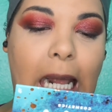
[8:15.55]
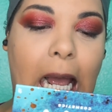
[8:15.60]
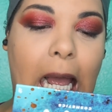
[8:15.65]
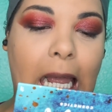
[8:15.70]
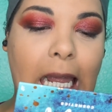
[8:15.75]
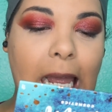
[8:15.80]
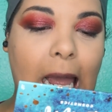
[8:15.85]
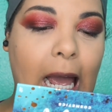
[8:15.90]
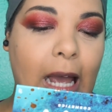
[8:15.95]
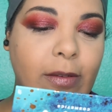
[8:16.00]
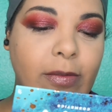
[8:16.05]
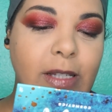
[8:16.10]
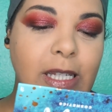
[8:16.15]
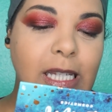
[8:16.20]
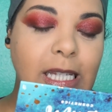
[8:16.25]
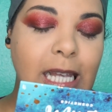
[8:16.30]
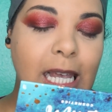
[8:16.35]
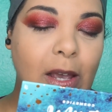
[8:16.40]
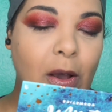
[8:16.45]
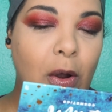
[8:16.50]
I have to
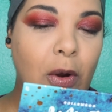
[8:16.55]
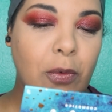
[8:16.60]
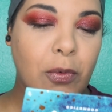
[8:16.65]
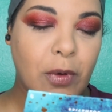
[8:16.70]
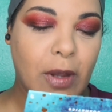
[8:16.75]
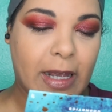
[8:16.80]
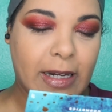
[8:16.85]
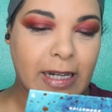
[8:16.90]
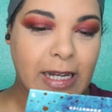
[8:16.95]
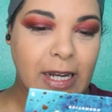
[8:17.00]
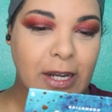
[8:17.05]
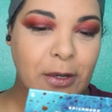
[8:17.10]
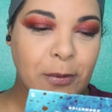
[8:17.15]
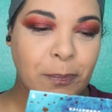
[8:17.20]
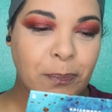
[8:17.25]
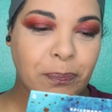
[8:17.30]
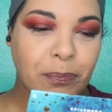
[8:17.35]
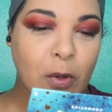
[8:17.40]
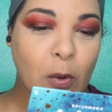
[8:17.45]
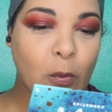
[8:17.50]
say
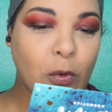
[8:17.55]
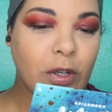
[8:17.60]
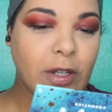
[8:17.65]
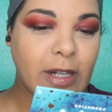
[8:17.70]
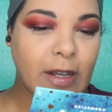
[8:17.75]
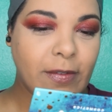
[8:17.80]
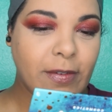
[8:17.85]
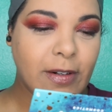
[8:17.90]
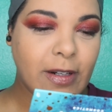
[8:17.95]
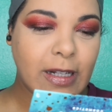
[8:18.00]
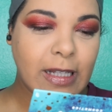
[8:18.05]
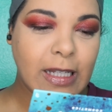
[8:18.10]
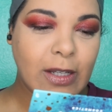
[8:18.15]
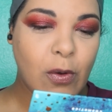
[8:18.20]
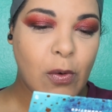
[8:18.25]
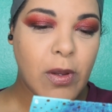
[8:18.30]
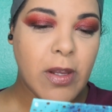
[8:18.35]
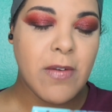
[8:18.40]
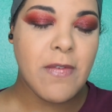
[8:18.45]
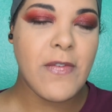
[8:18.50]
already, we're definitely
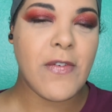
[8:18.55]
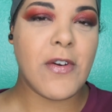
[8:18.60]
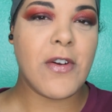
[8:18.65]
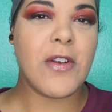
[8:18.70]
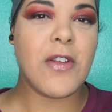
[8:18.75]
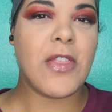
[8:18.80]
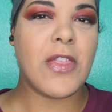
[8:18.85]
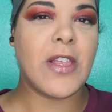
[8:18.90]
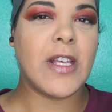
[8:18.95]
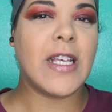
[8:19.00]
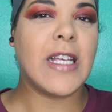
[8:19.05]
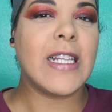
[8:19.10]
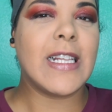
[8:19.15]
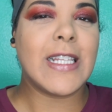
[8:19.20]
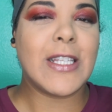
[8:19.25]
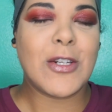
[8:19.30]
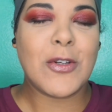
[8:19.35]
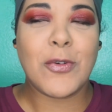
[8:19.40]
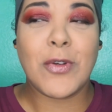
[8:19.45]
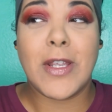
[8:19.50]
going for the
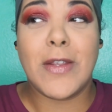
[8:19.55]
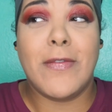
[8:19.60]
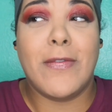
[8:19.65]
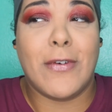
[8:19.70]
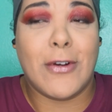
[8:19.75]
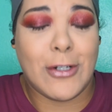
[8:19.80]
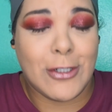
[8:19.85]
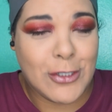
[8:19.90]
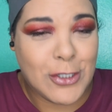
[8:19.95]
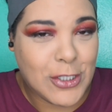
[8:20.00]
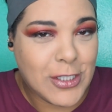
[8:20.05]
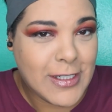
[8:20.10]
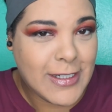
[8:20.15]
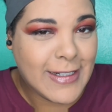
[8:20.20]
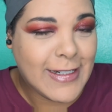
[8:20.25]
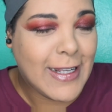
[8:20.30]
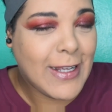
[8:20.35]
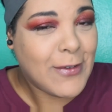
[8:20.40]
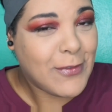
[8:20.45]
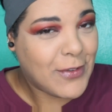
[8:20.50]
glittery version
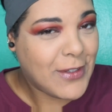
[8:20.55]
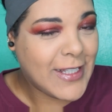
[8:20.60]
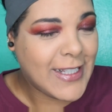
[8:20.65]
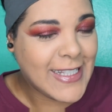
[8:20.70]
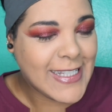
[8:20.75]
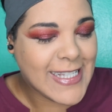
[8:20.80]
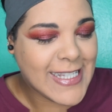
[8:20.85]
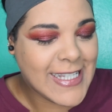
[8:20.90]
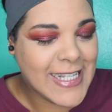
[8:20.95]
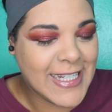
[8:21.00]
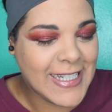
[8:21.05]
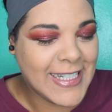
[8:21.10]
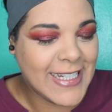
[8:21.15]
of this.